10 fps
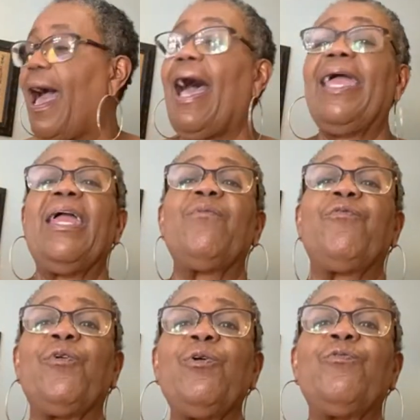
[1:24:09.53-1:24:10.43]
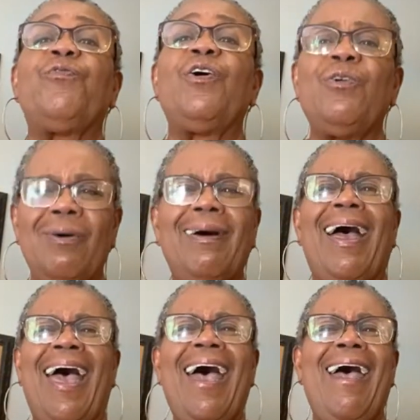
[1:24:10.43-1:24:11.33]
I am fruitful.
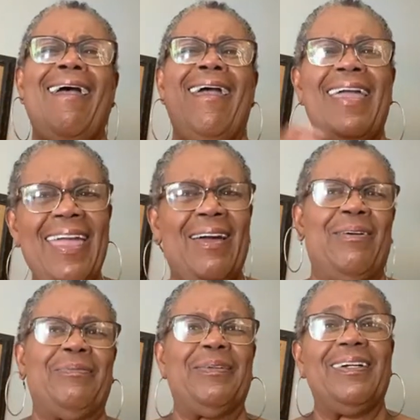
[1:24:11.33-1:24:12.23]
I am